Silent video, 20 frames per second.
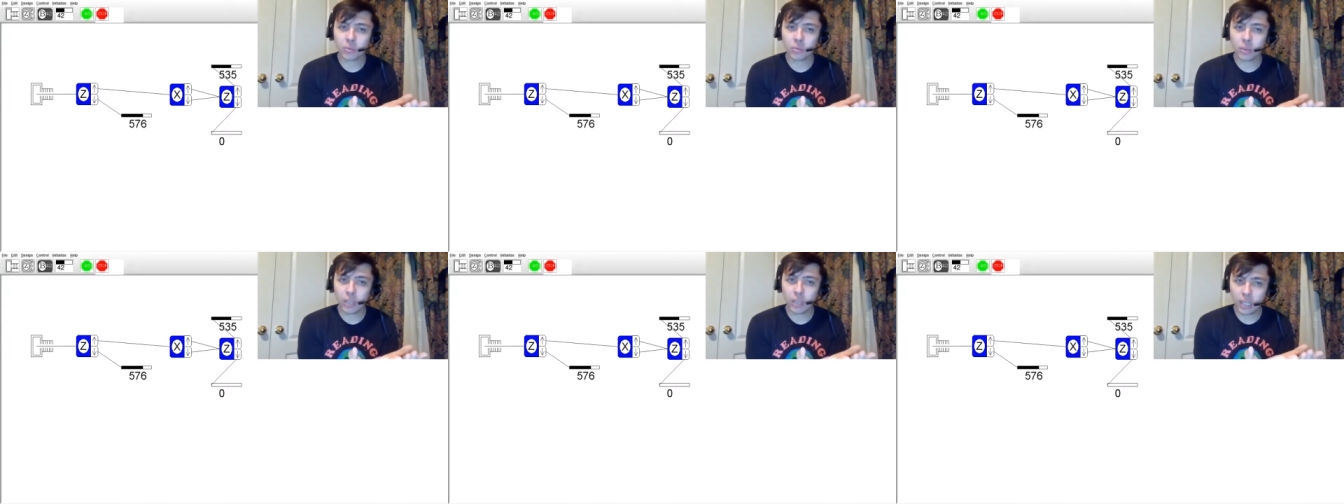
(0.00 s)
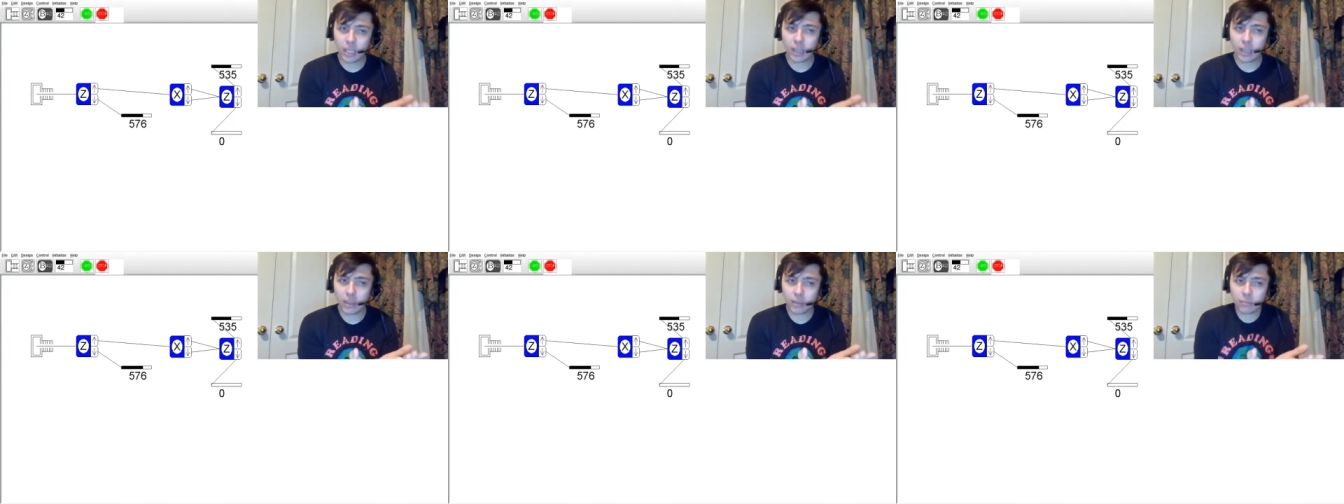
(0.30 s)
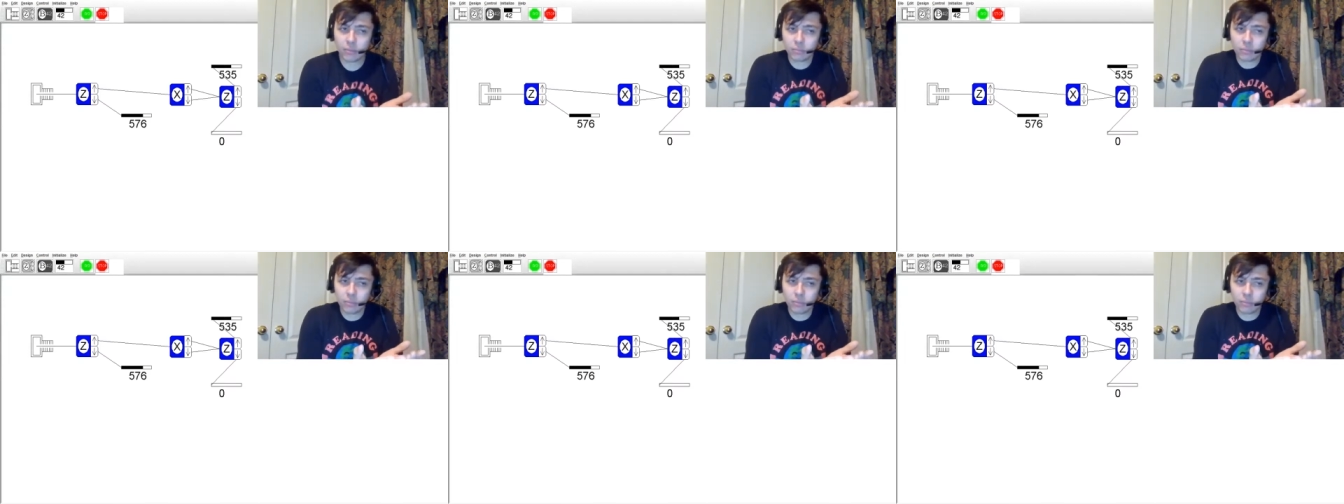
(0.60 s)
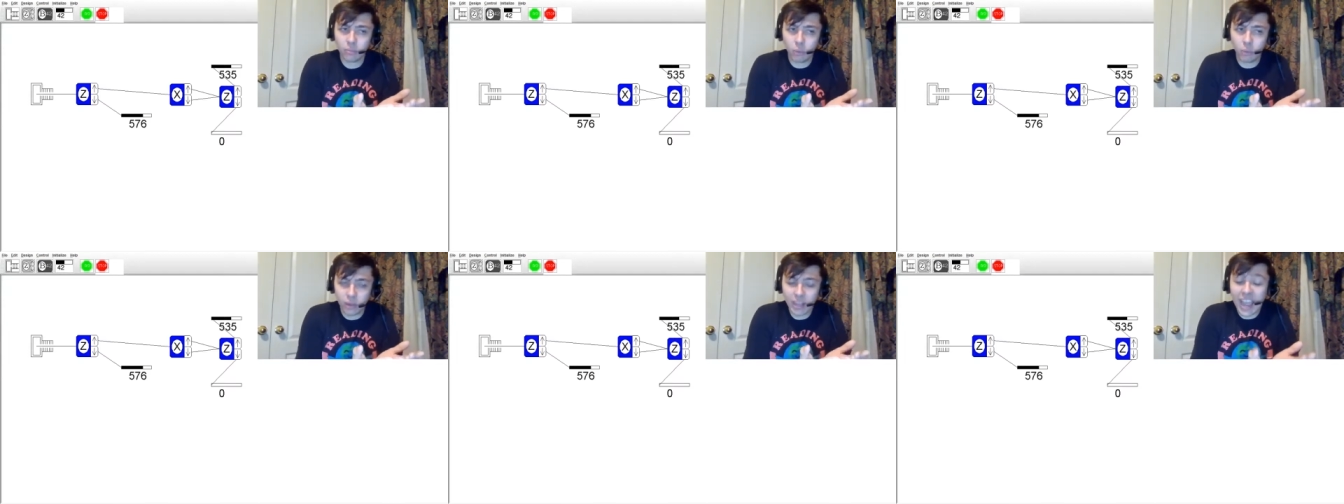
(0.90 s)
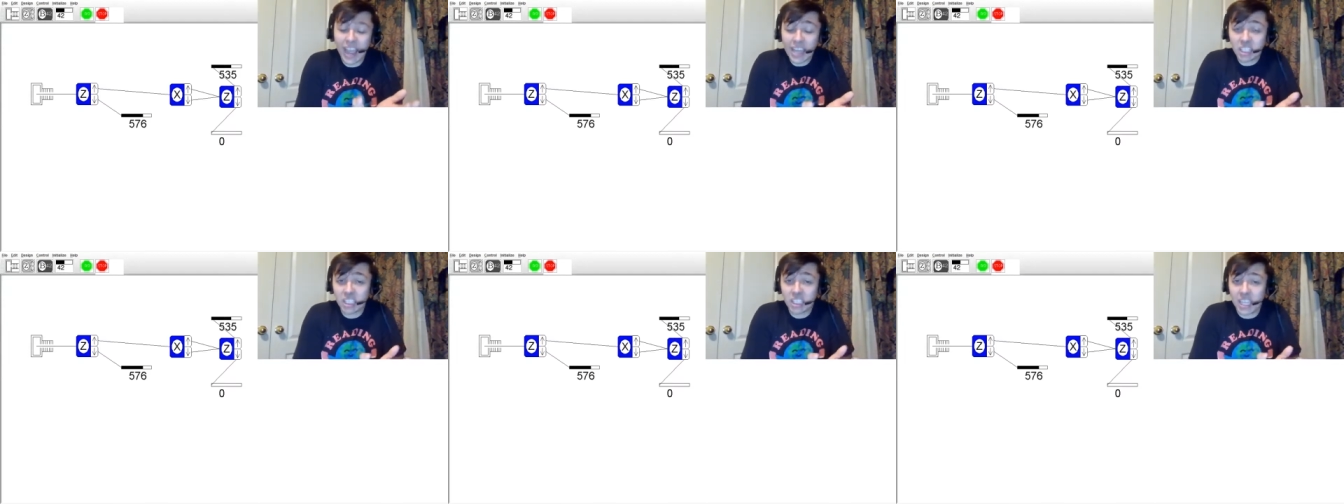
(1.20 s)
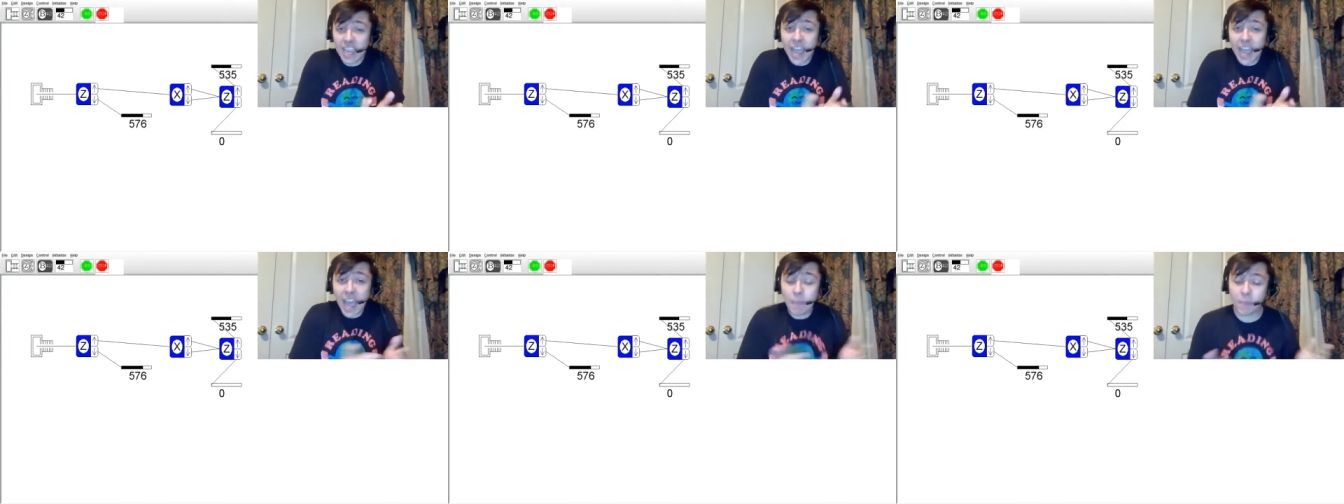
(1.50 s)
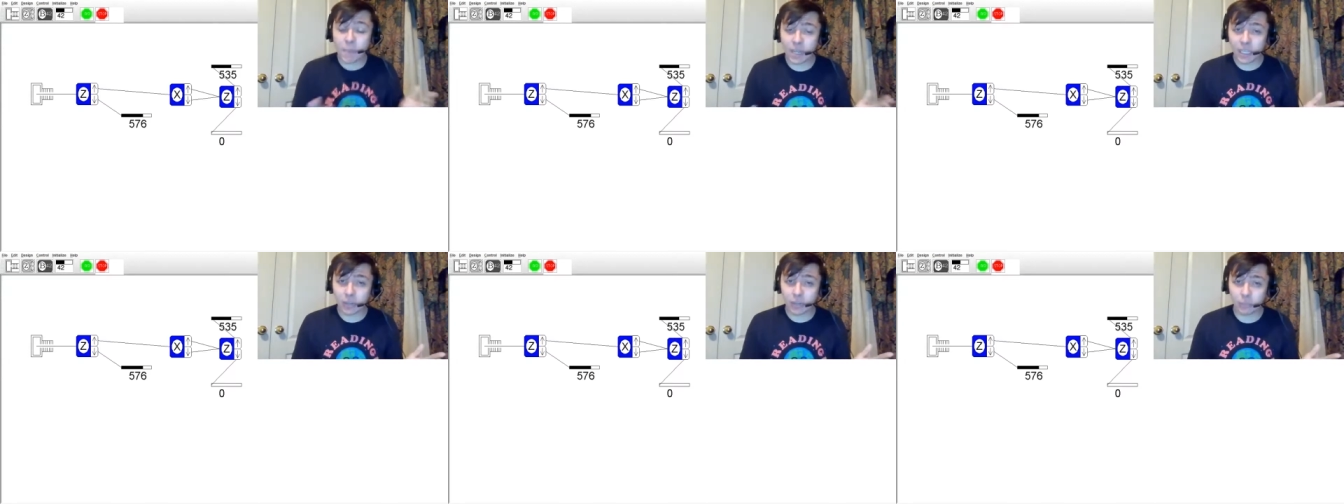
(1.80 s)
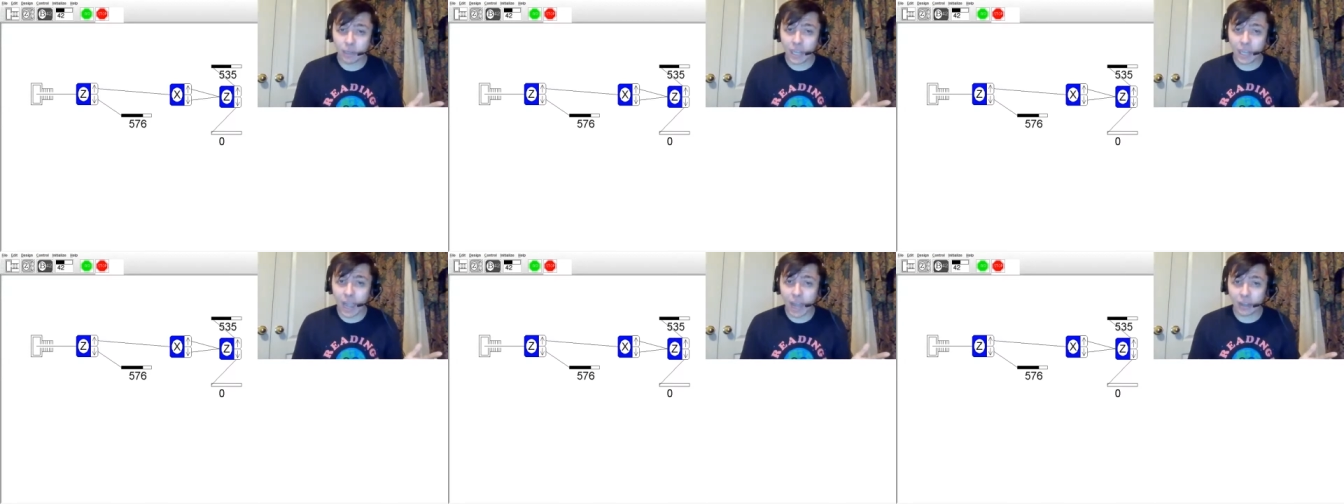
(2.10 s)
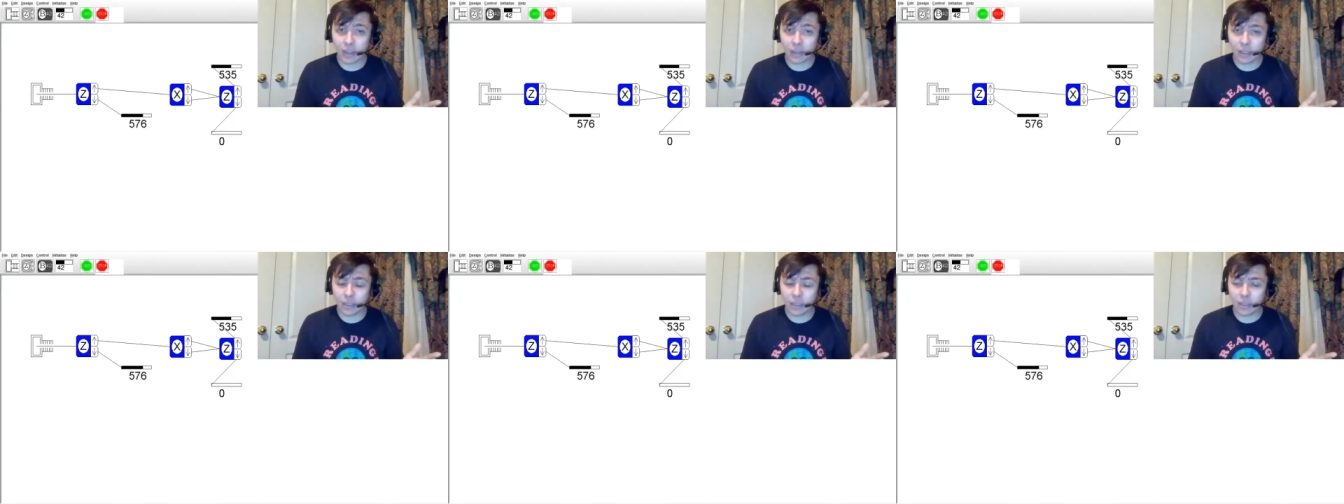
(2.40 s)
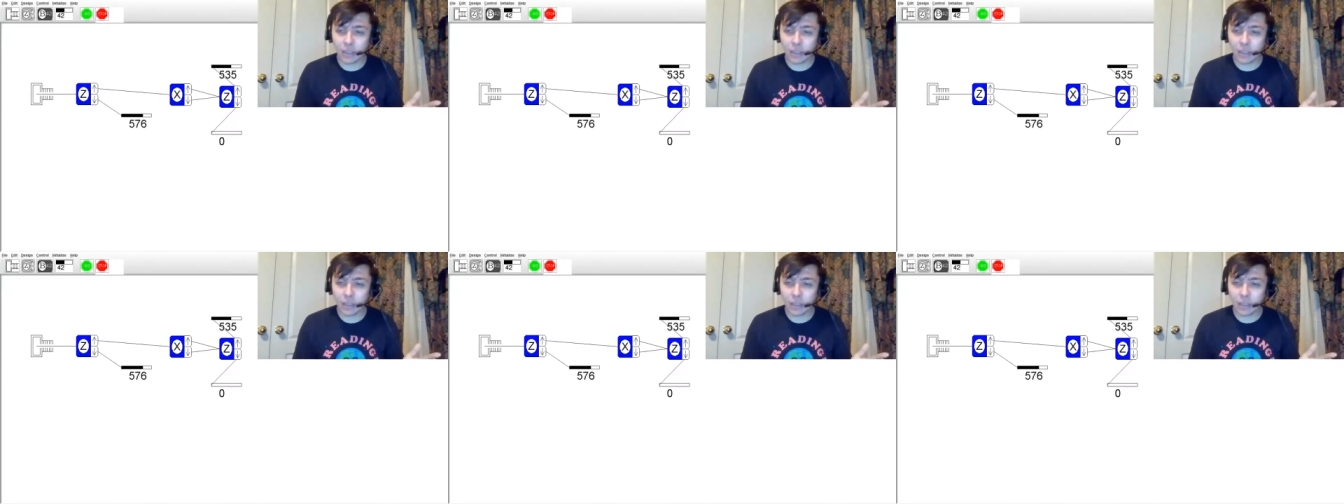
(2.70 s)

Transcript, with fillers: is what's actually happening in reality